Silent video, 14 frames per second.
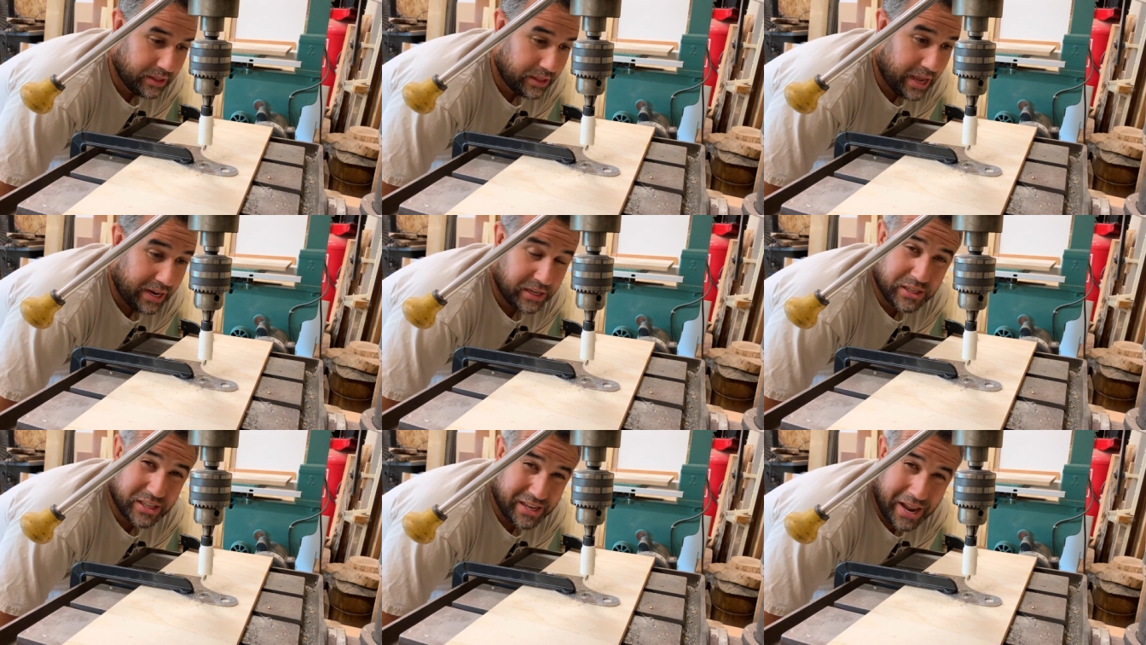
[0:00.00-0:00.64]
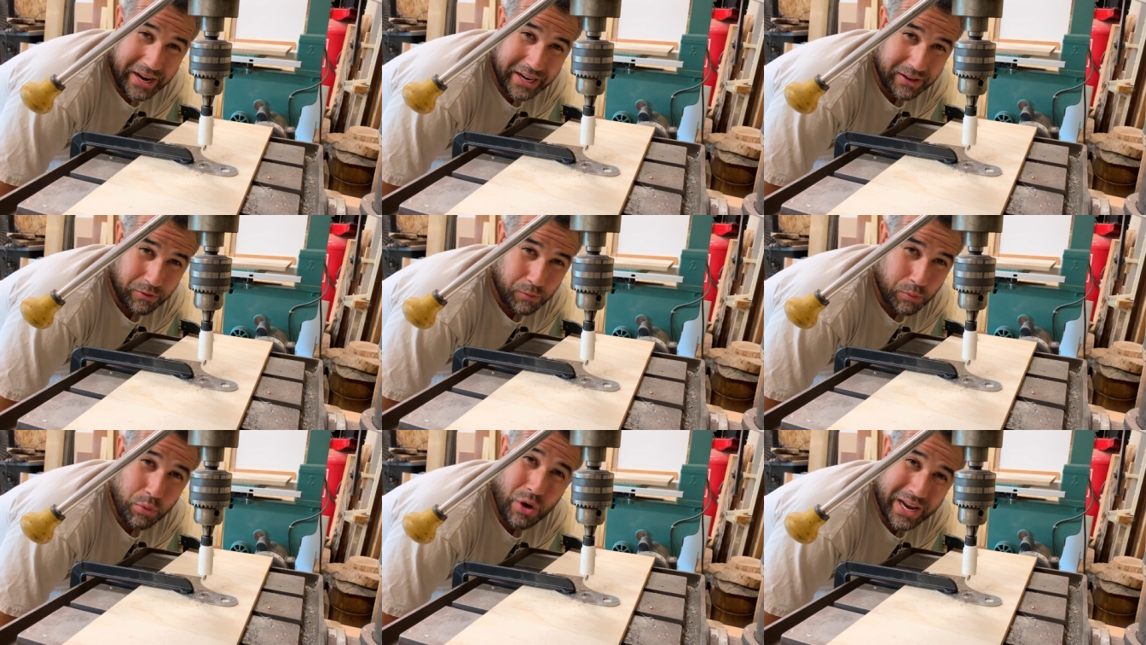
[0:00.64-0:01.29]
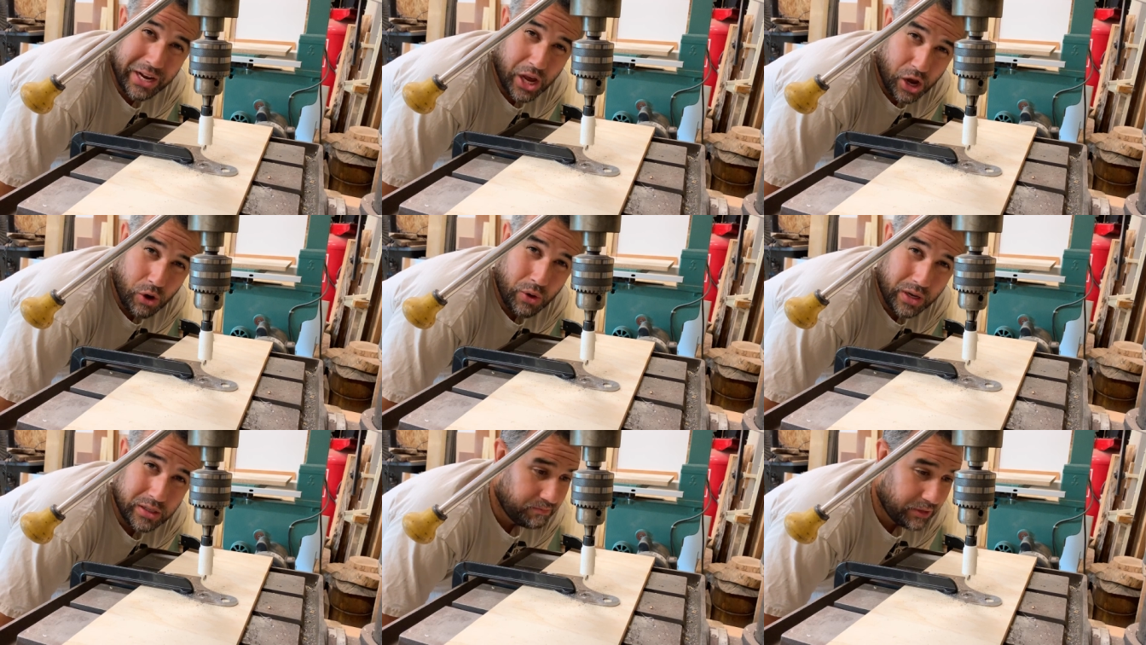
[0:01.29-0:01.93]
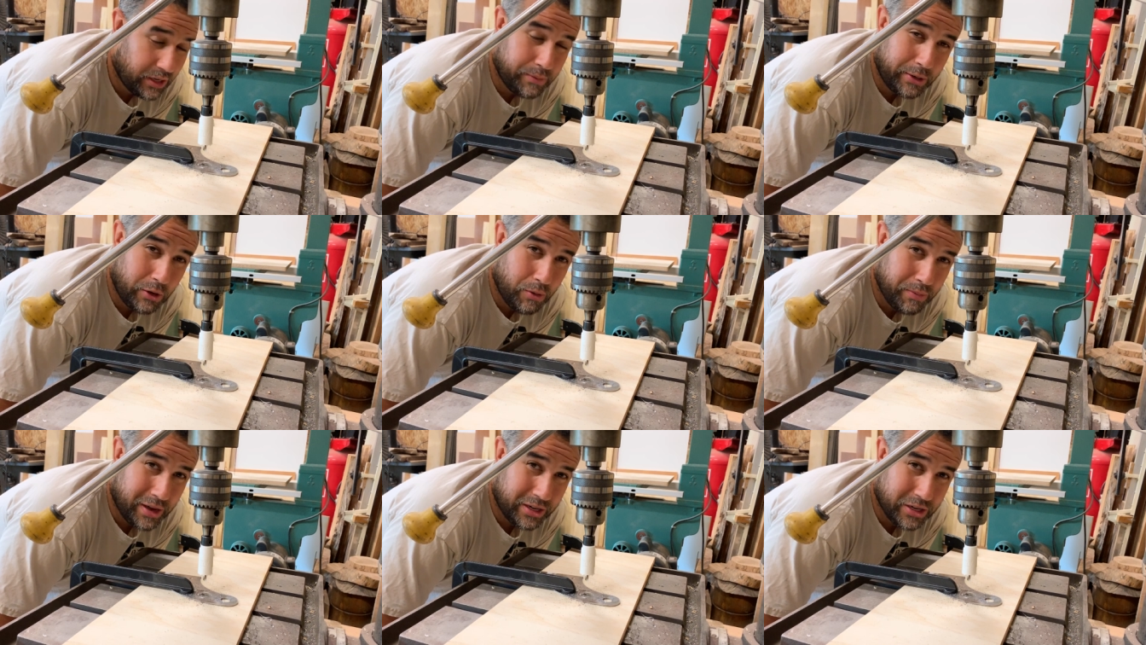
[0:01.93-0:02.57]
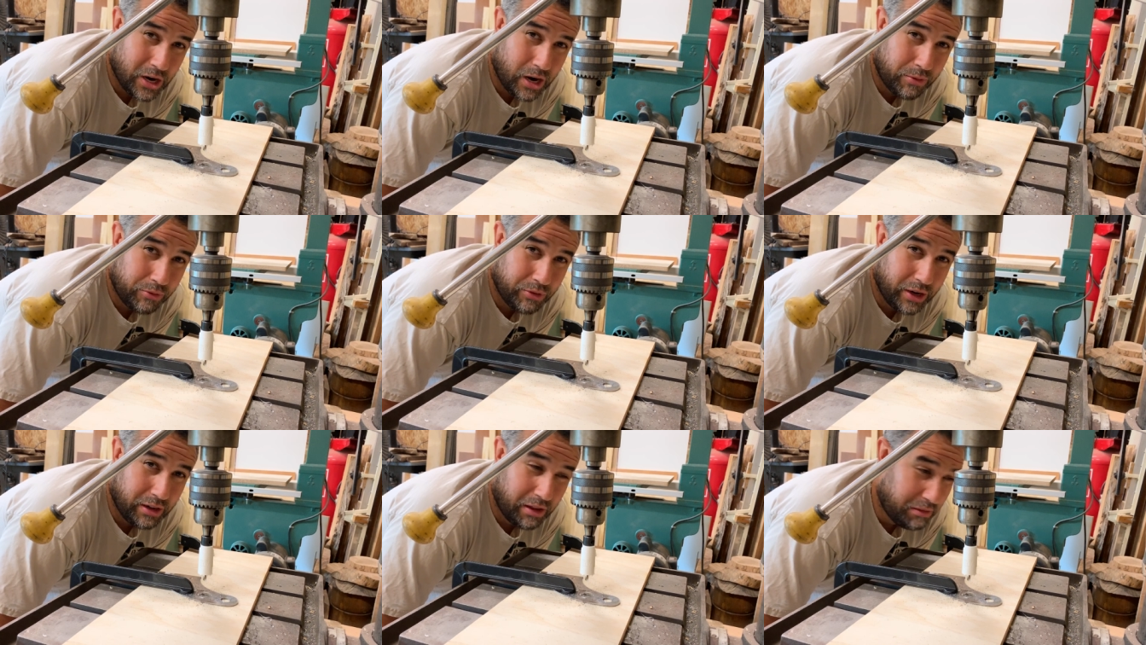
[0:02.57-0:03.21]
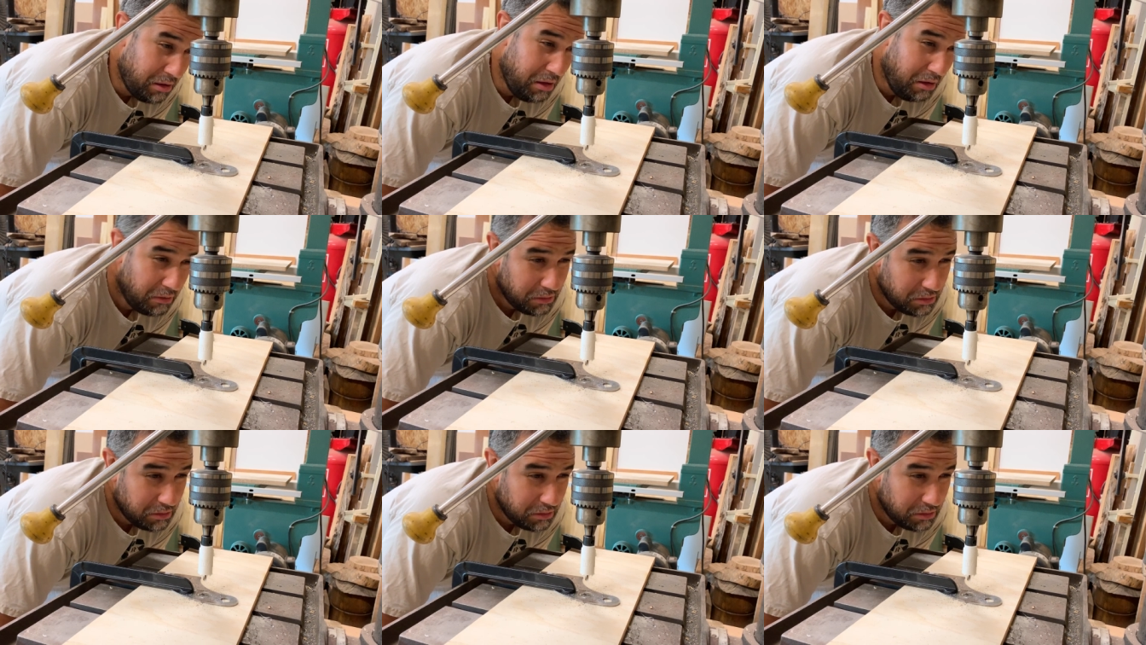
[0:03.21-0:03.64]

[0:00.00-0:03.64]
That is negative bueno. We're gonna be going back to Harbor Freight like, yeah,